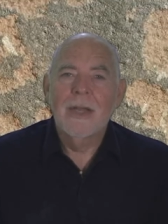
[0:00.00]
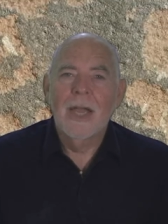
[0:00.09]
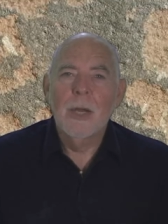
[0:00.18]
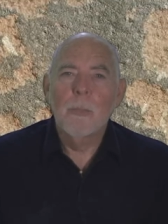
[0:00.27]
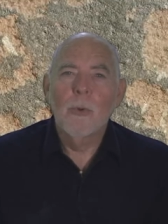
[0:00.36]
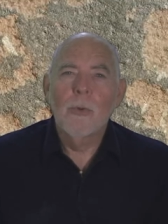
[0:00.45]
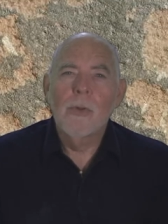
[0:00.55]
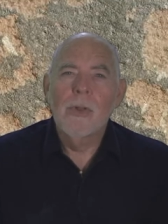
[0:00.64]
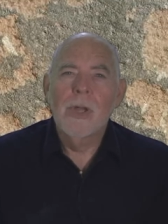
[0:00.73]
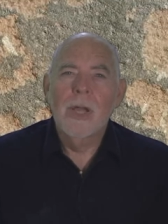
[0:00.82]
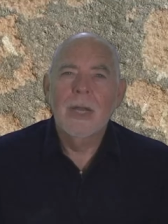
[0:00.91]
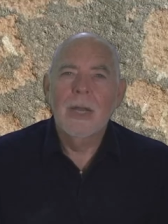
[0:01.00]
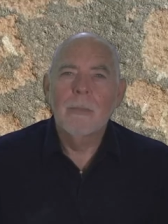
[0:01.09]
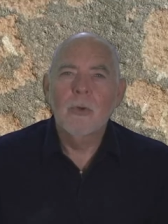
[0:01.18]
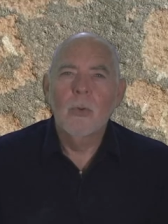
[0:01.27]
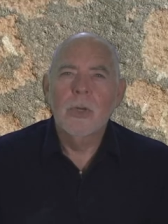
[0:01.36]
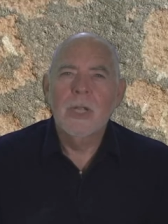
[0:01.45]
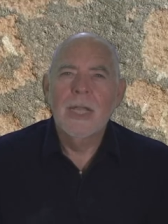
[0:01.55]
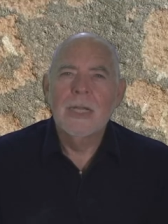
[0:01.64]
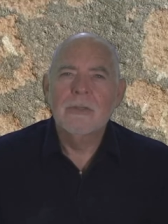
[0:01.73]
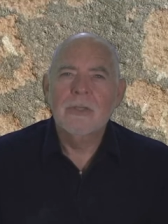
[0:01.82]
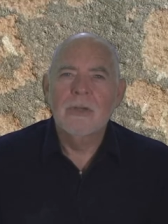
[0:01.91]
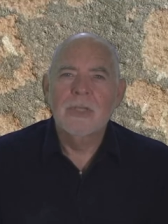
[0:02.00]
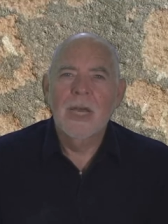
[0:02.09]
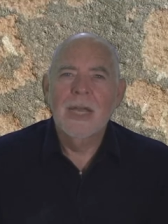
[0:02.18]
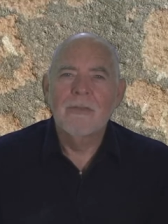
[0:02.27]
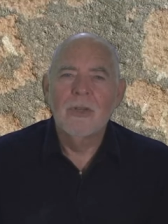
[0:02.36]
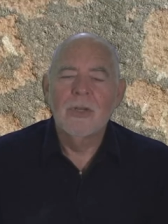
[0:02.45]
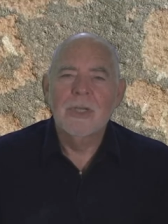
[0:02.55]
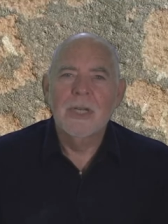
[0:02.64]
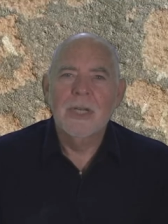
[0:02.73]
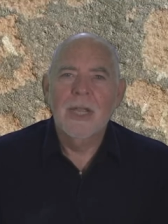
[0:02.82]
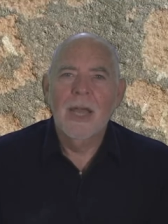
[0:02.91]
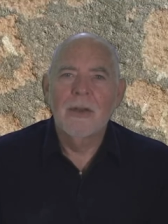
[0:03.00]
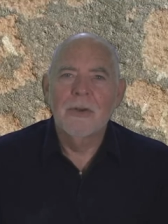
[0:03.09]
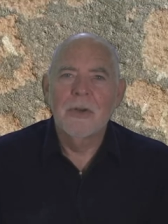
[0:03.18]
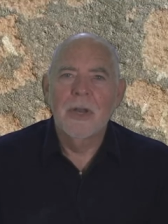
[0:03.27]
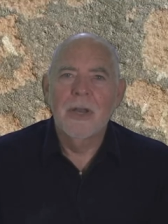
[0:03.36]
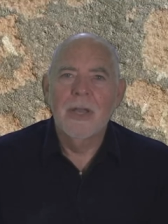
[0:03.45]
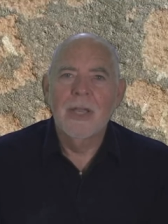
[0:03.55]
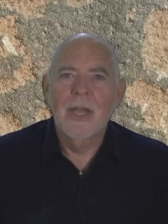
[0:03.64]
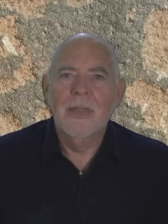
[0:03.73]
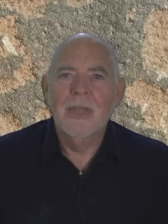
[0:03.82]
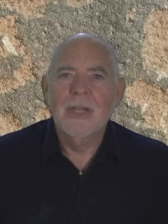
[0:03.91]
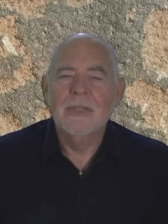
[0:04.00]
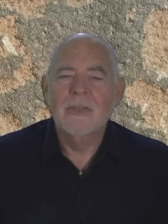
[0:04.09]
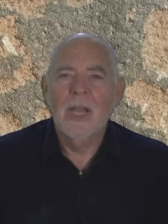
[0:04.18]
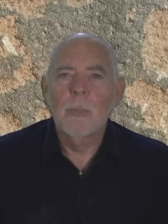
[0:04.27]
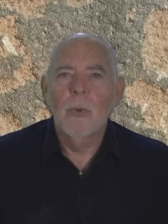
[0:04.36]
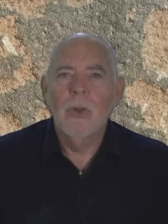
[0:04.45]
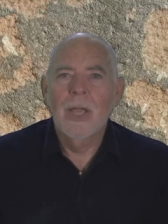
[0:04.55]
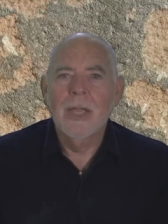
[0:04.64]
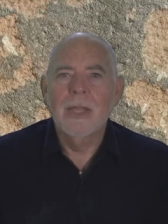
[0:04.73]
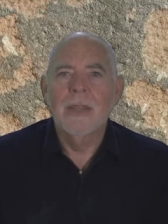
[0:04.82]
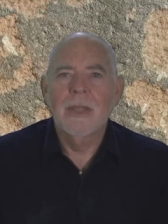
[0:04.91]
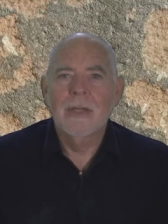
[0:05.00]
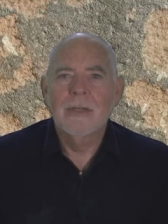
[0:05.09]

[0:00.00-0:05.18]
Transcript: April, and I'm going to guess because I haven't looked at the calendar today. I think it's April 8th.